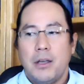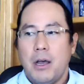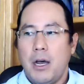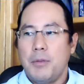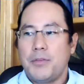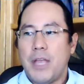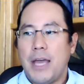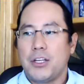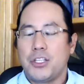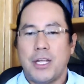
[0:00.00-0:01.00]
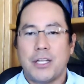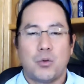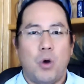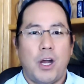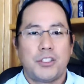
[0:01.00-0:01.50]
If you had a chance to
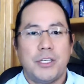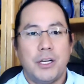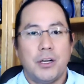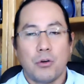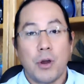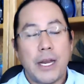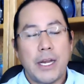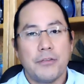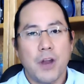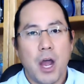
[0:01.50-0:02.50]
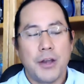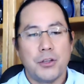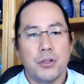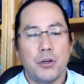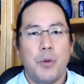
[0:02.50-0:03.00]
watch it here, great. If not, you can
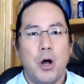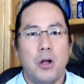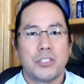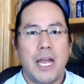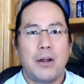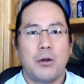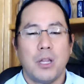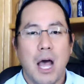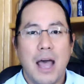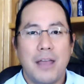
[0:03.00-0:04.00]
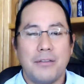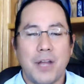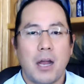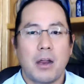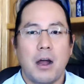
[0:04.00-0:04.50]
go to
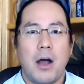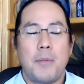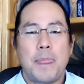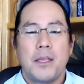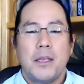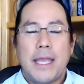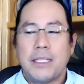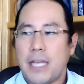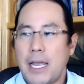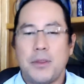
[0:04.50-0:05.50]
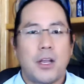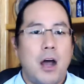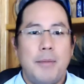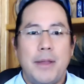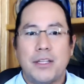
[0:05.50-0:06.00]
paultyralive.com and type in the
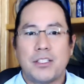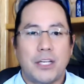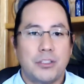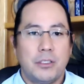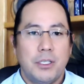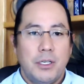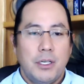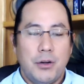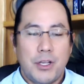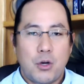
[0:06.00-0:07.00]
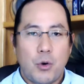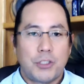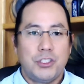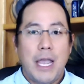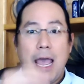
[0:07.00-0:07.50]
comment section any questions
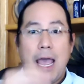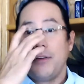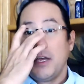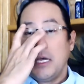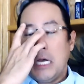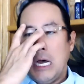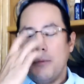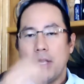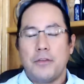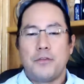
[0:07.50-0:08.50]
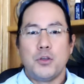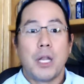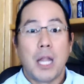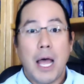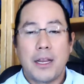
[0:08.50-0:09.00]
you have. If you would
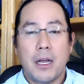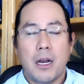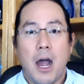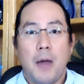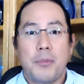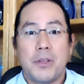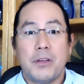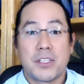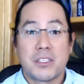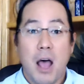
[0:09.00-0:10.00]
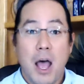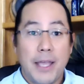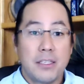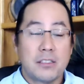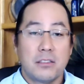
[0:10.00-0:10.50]
like a copy of the
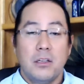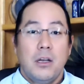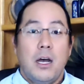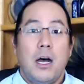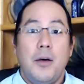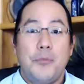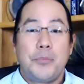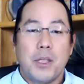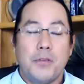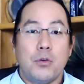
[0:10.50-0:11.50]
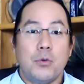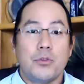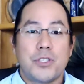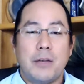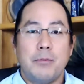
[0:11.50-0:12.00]
slides, if you
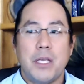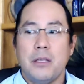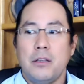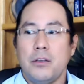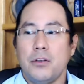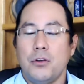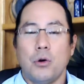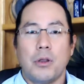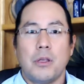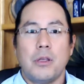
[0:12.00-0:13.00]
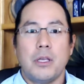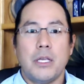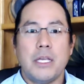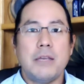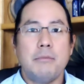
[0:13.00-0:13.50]
send me your
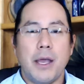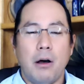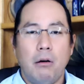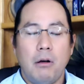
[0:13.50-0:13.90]
email